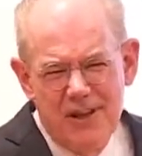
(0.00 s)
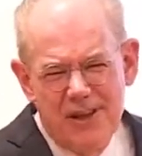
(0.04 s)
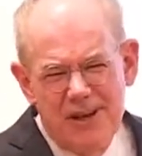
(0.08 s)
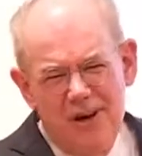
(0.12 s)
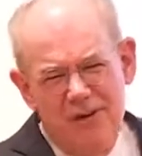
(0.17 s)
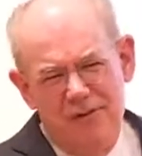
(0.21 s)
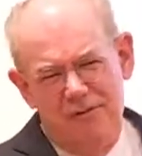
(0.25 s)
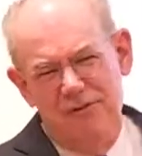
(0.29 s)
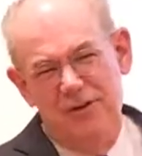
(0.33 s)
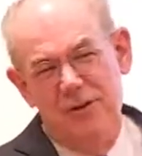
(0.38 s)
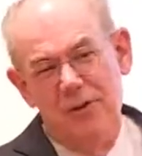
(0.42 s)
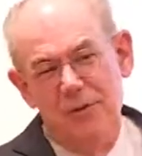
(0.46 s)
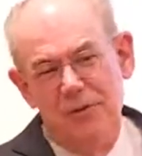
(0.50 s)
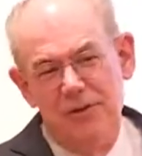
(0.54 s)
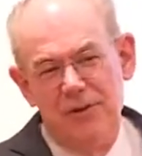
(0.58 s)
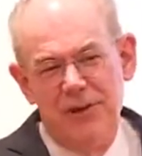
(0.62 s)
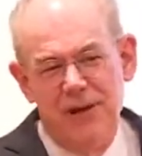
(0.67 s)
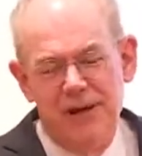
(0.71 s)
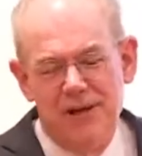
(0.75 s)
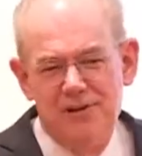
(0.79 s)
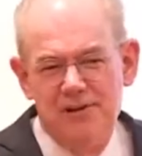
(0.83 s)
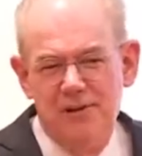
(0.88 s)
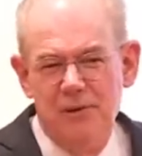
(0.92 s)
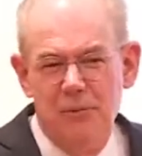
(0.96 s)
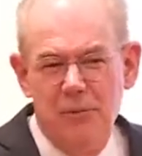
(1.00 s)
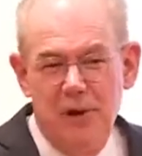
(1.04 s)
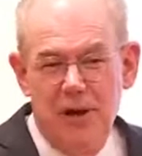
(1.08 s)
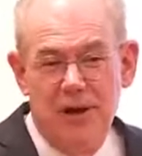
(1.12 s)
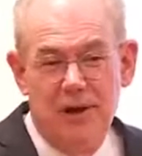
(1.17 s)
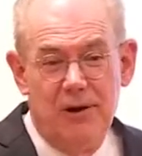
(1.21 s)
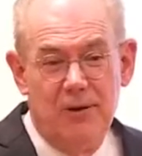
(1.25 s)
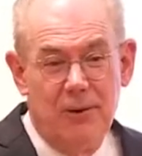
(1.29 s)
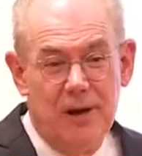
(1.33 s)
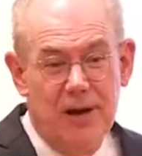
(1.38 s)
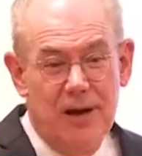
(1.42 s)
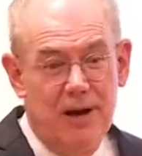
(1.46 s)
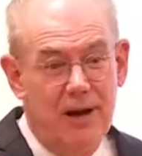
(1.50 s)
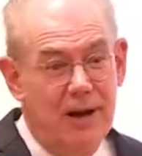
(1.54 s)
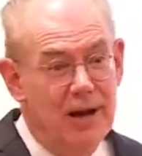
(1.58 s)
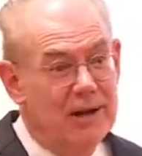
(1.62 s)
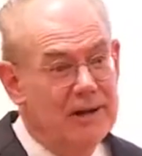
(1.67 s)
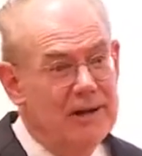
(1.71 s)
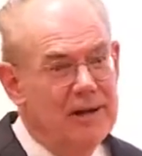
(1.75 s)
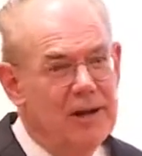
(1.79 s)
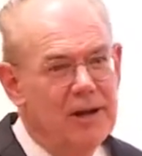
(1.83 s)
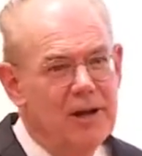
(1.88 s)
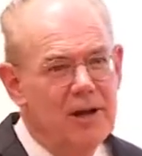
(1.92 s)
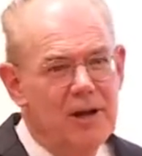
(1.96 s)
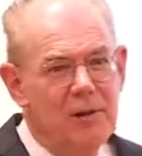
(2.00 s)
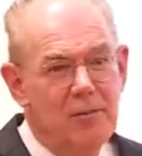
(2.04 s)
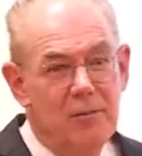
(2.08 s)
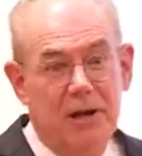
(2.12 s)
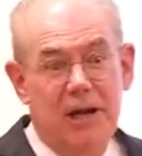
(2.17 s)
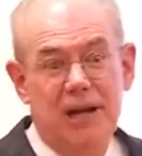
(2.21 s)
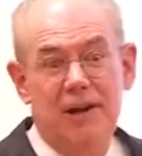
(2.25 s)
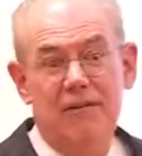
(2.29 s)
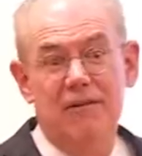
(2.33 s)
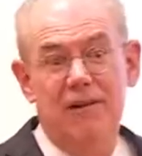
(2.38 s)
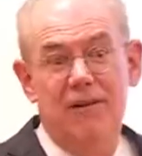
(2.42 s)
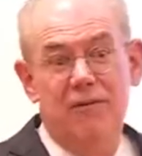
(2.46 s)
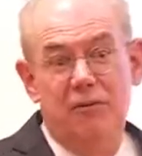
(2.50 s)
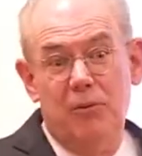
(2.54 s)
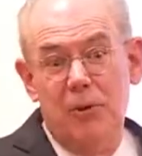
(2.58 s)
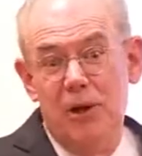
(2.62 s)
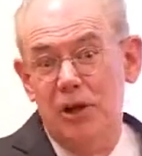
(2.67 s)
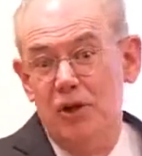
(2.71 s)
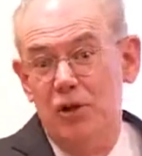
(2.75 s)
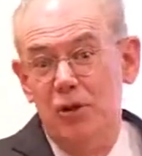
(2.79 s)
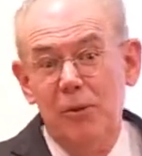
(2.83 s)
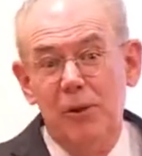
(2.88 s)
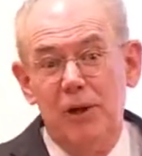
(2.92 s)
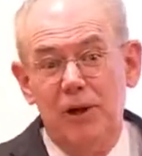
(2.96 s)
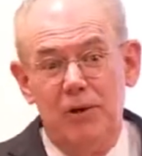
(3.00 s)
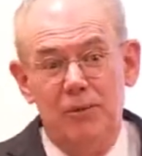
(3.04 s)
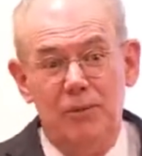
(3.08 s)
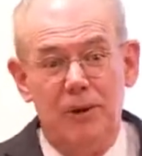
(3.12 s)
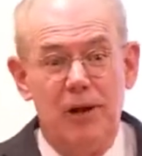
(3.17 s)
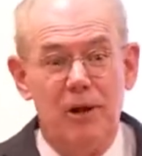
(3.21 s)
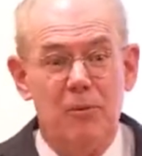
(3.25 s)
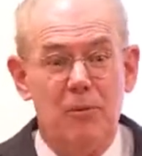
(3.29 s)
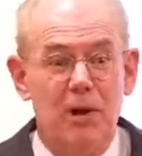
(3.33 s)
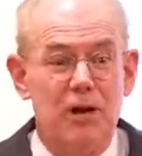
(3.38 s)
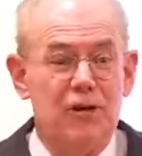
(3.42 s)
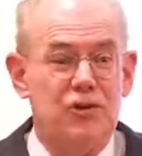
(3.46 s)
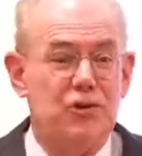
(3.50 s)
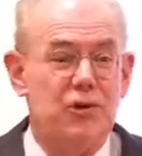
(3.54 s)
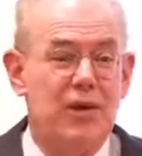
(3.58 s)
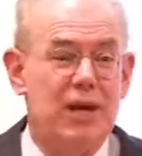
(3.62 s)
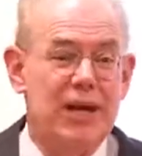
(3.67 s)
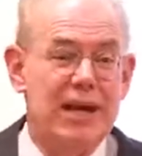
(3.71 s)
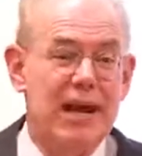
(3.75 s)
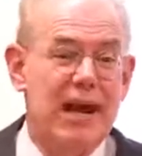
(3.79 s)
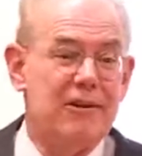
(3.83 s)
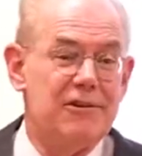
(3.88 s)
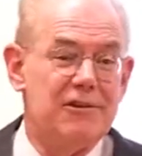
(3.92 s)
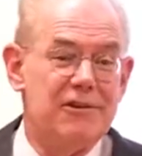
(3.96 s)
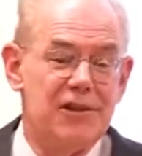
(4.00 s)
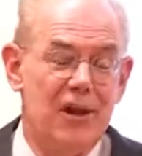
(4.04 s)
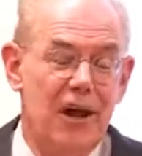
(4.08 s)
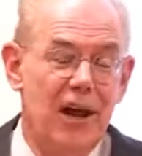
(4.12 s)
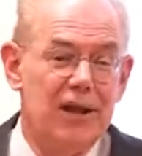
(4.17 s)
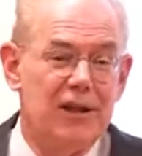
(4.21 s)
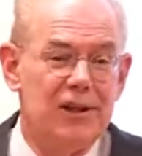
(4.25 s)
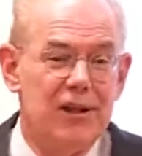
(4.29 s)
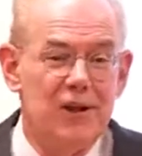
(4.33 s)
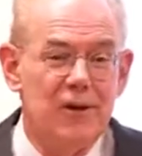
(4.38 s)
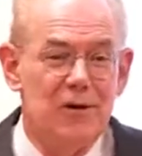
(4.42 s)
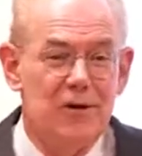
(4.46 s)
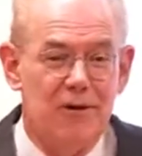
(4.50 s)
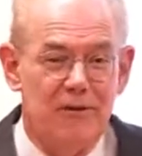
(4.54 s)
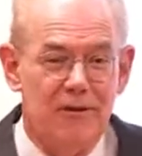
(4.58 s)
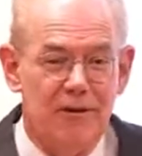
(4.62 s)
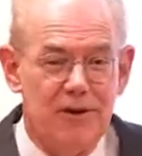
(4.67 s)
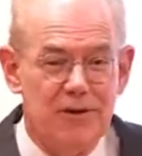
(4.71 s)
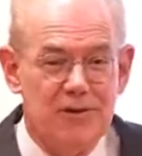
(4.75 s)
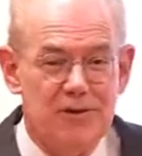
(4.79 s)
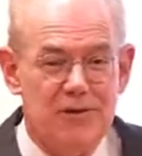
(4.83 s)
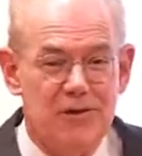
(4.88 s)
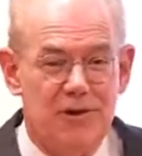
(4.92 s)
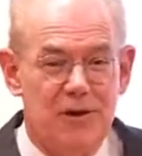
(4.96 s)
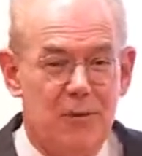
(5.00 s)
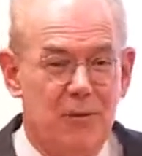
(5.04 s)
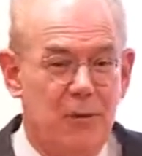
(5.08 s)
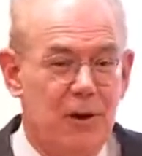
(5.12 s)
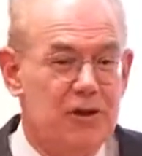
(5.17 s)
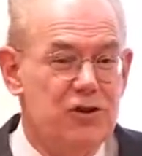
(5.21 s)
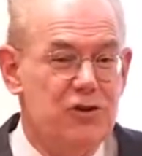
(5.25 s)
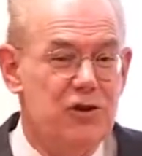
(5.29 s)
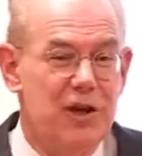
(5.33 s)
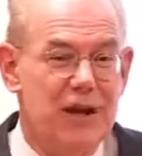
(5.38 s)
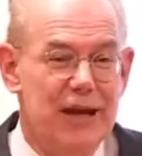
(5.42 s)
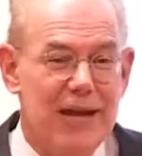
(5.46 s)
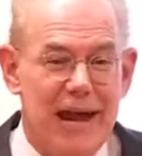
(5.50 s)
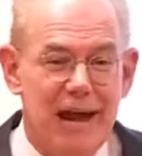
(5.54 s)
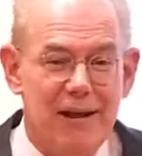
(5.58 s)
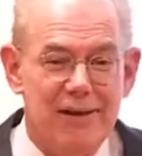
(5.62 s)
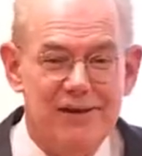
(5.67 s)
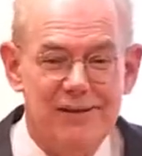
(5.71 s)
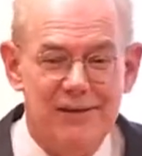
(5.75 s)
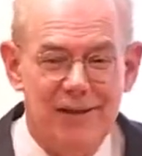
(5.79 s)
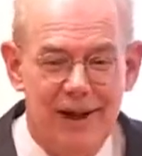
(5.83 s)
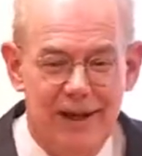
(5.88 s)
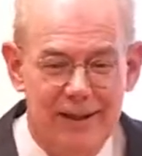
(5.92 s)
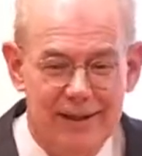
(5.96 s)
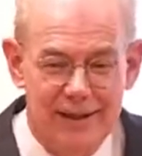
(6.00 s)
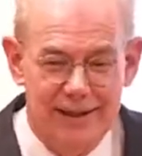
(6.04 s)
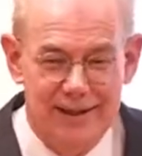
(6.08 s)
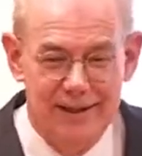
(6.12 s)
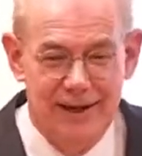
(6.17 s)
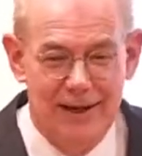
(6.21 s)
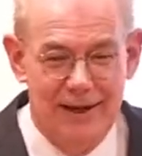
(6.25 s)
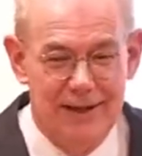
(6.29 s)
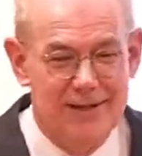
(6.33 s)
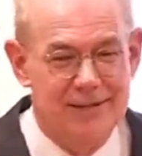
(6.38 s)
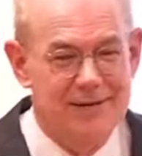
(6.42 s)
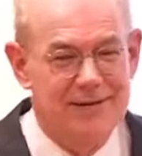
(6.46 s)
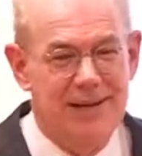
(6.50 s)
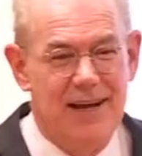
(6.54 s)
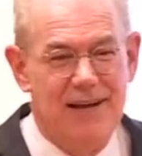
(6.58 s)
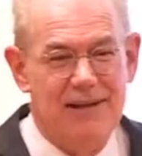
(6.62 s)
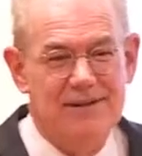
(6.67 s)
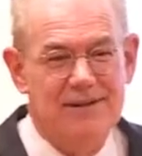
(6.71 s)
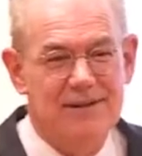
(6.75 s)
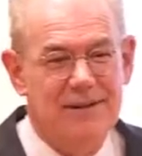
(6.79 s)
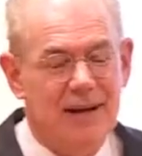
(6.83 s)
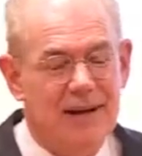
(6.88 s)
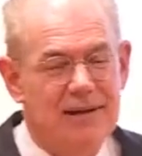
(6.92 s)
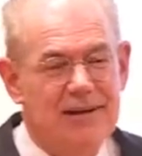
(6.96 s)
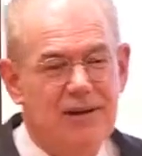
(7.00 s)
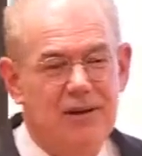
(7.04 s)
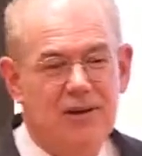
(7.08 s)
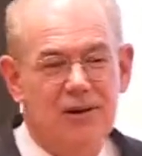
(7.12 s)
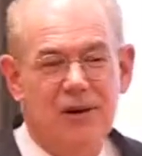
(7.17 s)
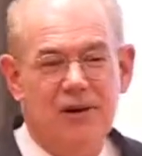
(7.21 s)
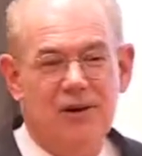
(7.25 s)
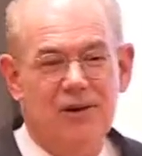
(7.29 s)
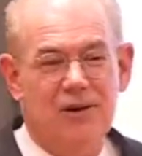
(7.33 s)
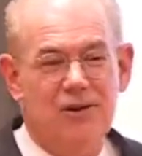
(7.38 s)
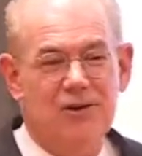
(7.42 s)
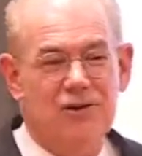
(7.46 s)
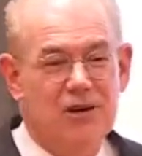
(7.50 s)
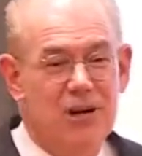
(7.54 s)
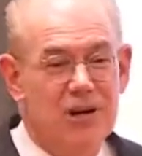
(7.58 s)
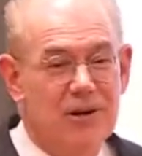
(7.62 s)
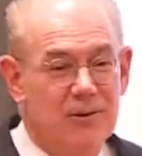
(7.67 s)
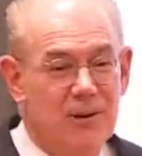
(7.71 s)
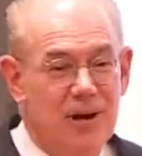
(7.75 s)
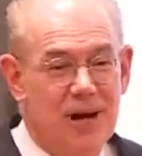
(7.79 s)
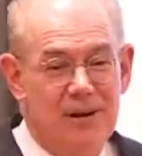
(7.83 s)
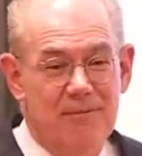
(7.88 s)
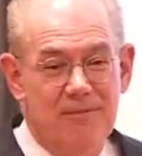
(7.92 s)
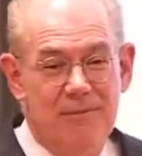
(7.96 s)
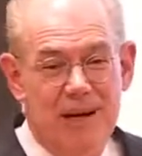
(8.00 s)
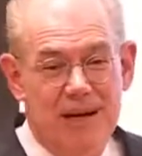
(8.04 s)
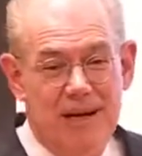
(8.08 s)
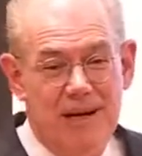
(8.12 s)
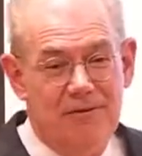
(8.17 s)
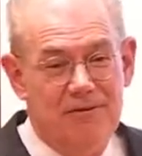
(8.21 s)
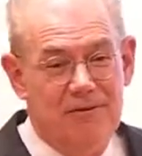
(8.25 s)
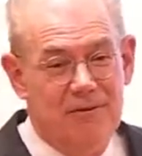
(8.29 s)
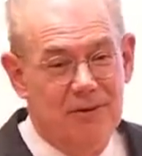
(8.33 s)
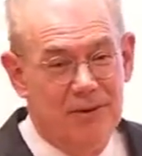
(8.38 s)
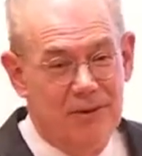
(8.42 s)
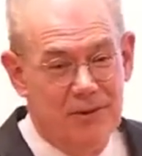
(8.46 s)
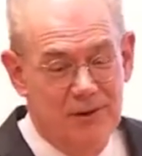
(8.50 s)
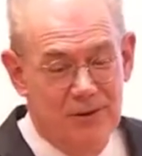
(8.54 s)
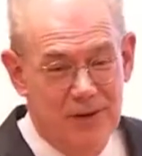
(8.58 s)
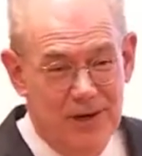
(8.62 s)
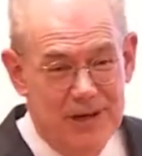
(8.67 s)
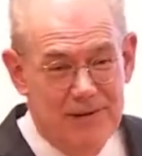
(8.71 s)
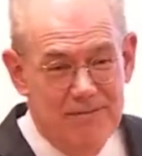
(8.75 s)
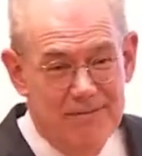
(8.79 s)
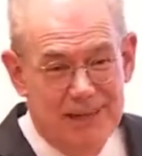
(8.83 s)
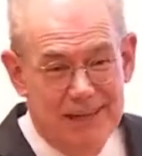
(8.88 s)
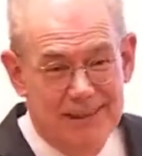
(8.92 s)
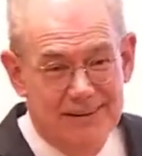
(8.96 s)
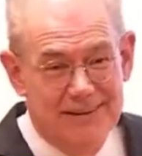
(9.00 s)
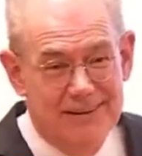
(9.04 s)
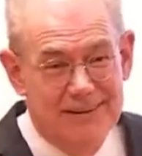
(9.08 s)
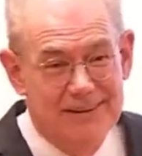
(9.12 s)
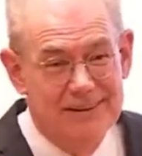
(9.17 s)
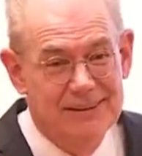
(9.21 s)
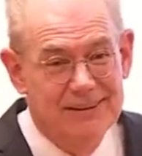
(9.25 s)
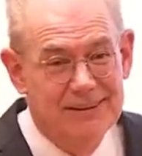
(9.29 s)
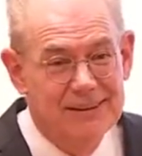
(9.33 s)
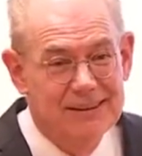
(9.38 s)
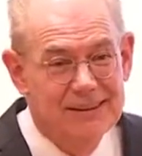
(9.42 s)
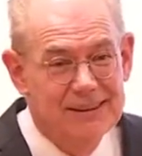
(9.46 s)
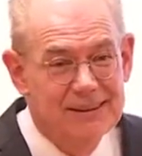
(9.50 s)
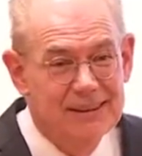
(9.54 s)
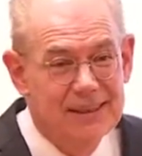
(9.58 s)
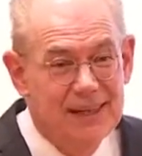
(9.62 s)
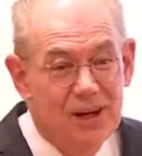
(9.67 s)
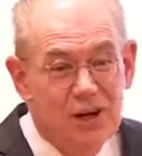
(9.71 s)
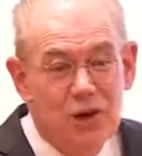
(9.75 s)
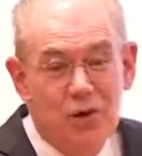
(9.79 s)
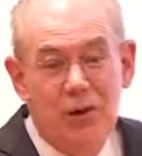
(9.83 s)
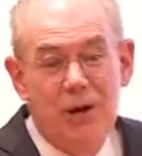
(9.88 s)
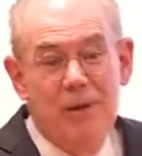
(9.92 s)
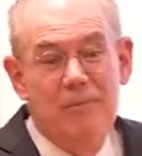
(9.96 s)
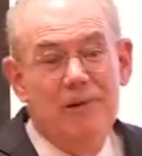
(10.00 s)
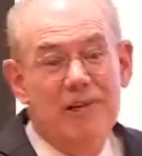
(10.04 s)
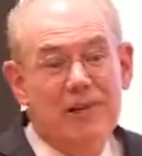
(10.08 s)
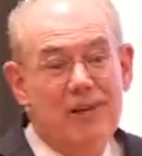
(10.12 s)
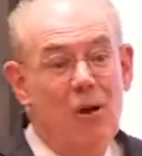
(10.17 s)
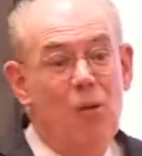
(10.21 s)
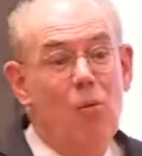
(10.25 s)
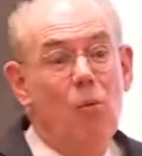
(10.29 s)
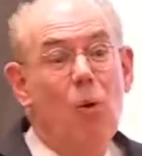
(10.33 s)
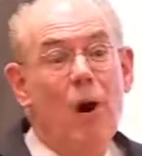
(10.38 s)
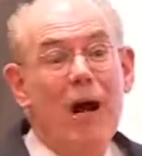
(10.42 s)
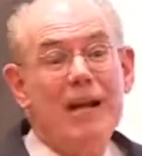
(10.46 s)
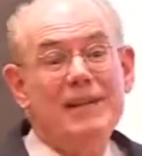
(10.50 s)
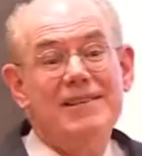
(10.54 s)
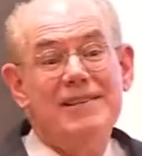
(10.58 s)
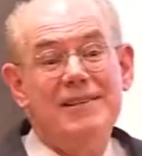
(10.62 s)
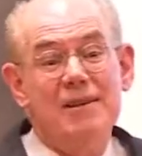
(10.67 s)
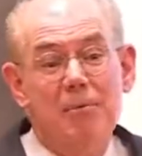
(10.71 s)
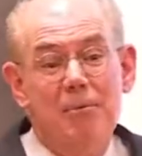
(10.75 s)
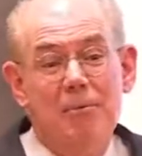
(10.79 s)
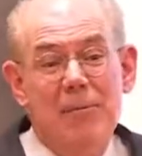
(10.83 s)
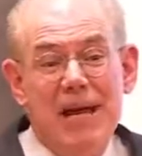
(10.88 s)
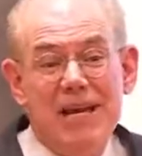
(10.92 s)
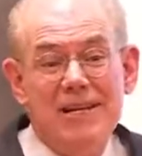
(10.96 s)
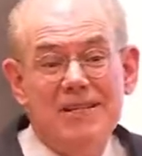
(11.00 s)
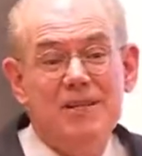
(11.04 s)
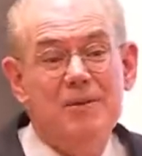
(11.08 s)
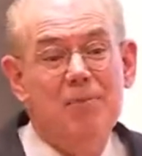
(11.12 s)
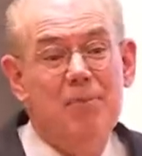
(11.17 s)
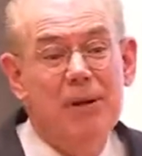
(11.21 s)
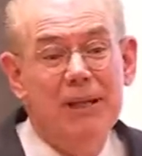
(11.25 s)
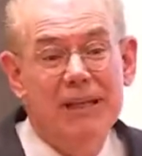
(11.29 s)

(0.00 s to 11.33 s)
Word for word: There are a few things that we agree on, but even if we do agree, once you get outside the university, once you get outside the United States, the idea that you're going to generate meaningful agreement Agreement on what's the best